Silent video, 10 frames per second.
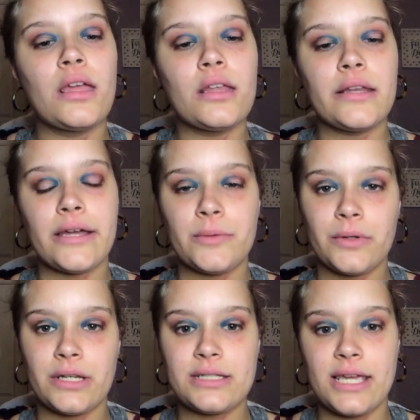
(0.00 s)
Now I'm
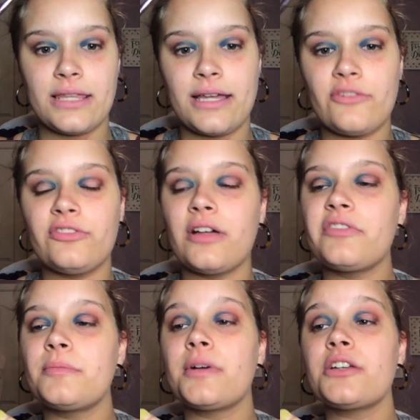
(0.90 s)
going to take that
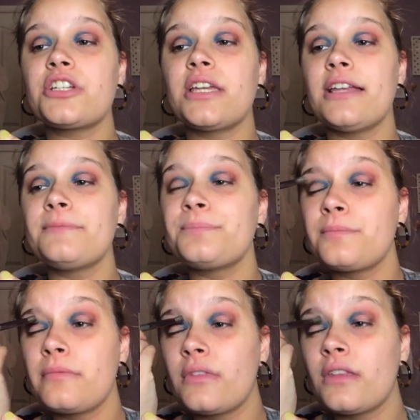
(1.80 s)
fluffy brush again
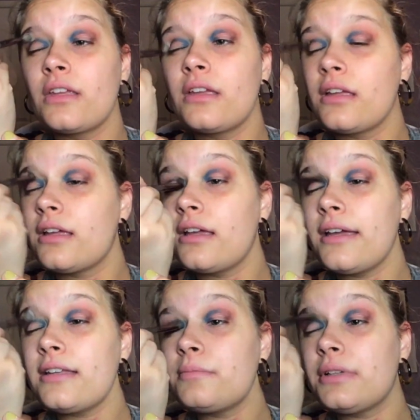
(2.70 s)

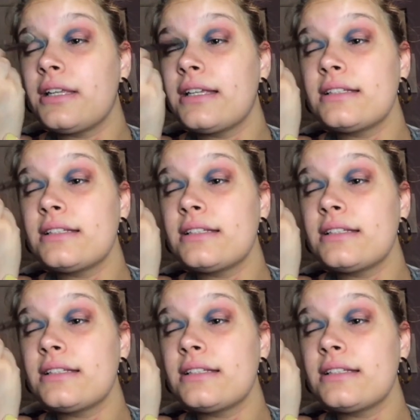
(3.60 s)
and blend